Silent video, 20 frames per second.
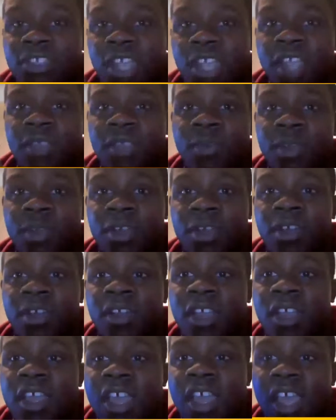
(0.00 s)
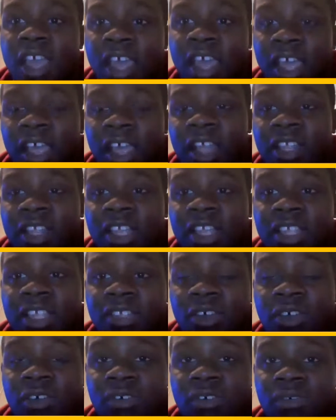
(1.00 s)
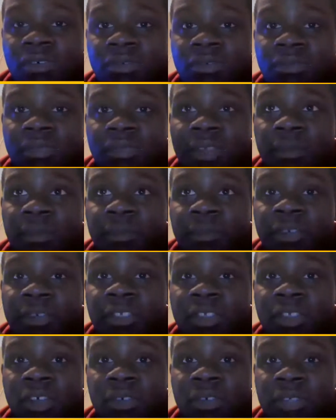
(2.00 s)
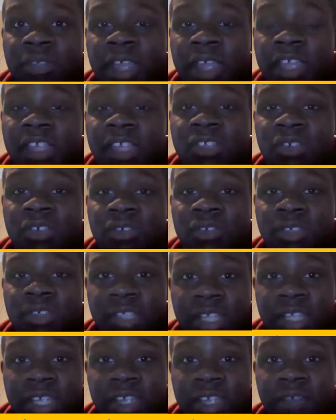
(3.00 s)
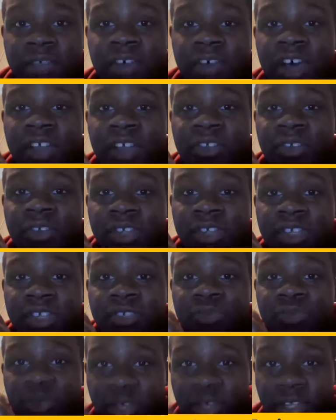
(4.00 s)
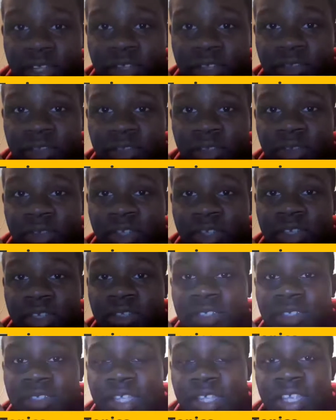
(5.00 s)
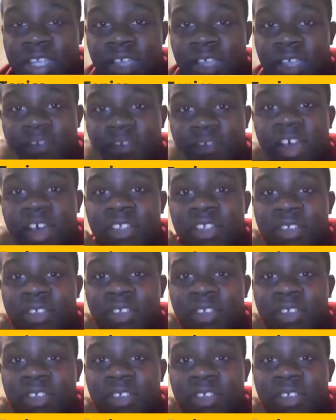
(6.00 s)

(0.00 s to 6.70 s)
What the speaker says: January and he told Briscoe that he's going to see if honor is real. So he'll see if honor